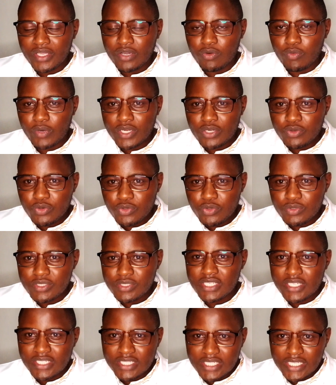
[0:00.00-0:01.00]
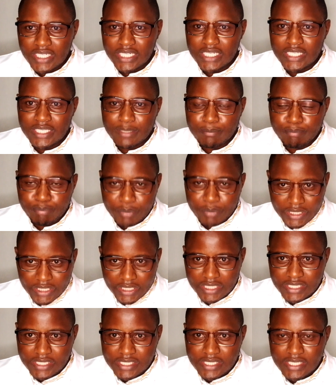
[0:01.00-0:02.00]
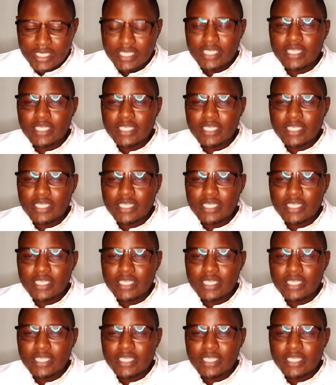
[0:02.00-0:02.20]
when you use the daily pills,